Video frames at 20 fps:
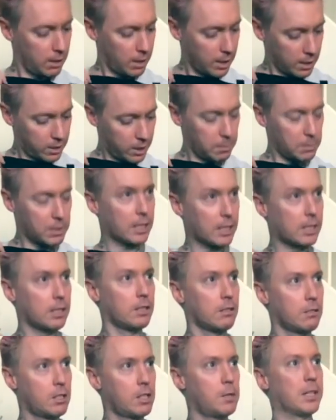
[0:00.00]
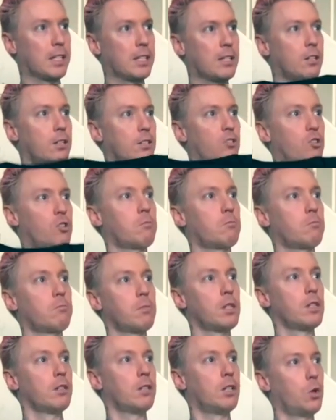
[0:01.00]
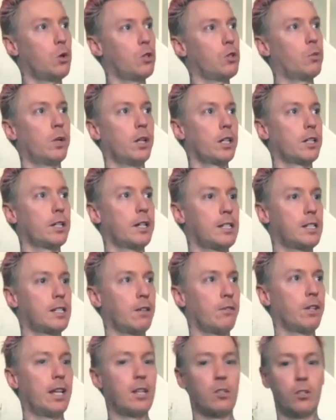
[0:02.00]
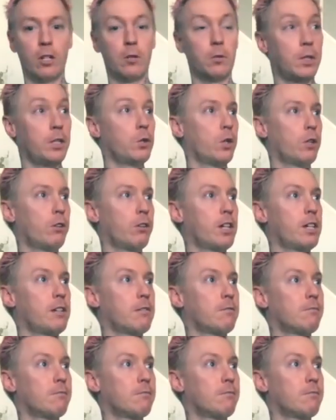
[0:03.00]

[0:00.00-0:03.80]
It seems like a seems like a good just going to work, nice everyday shirt. Wouldn't you agree?